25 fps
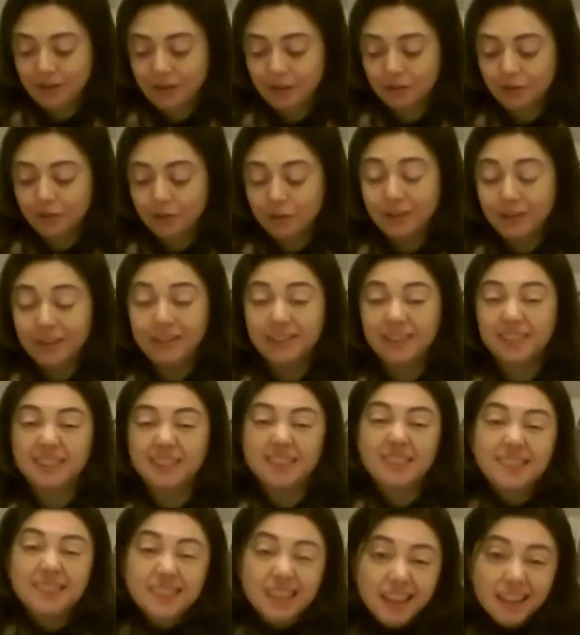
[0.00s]
You needed to
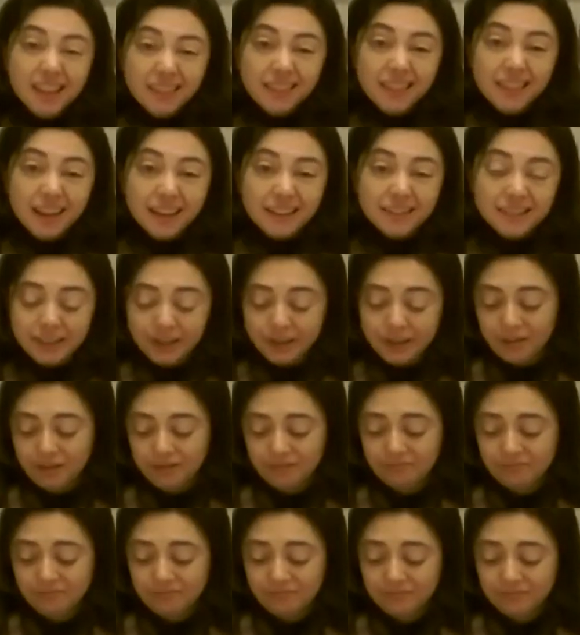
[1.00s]
skin that deer.
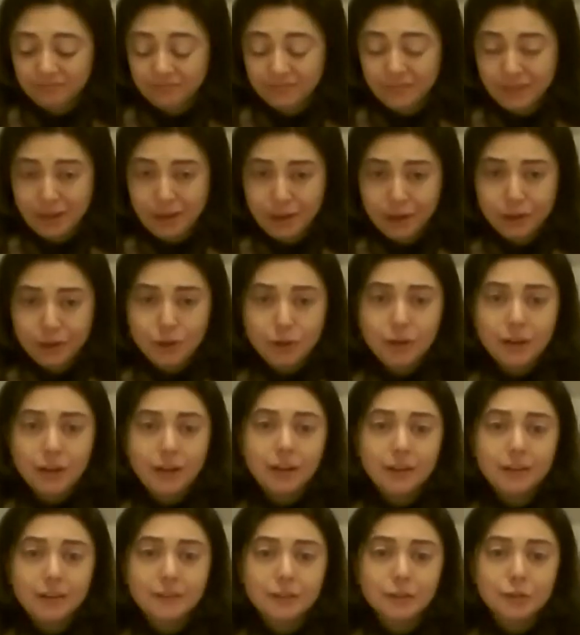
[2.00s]
You
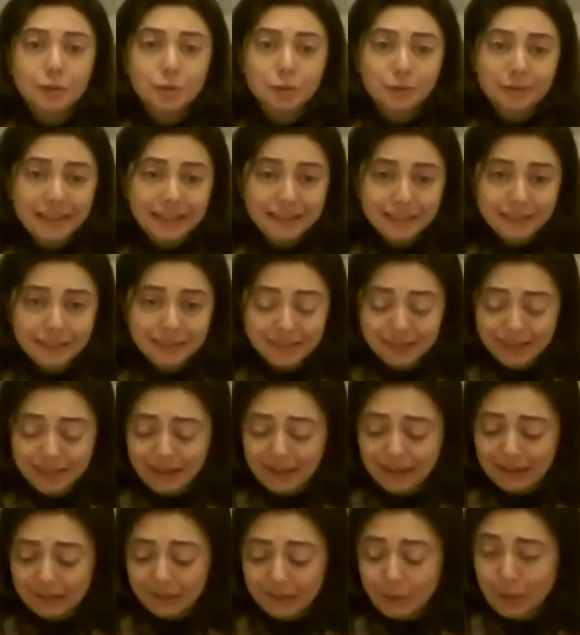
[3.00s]
needed to treat the
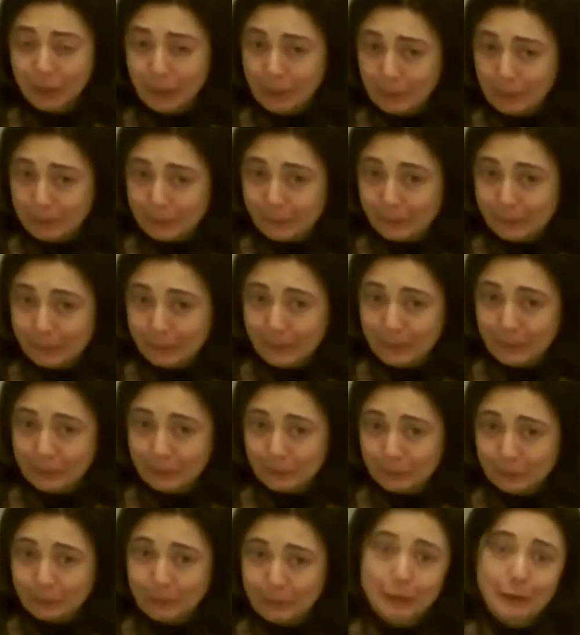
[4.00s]
skin. You can't just take it
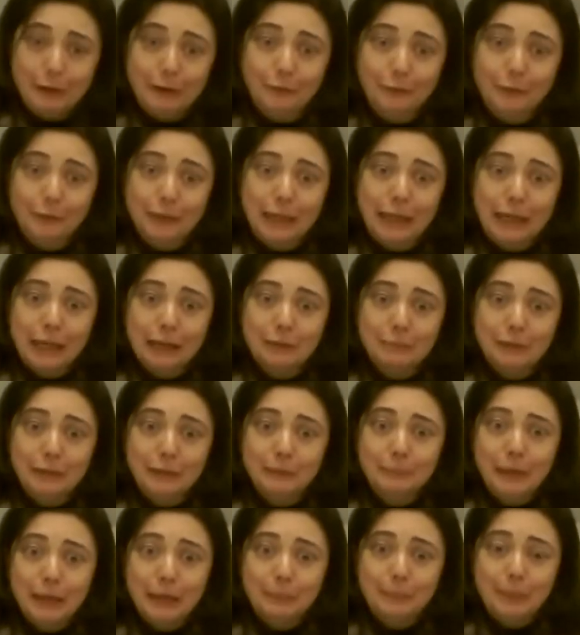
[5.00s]
straight off the animal
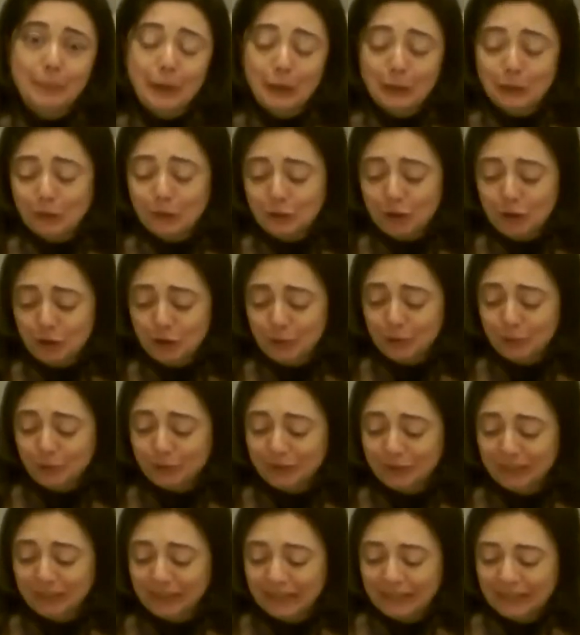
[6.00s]
and make a pair of shoes.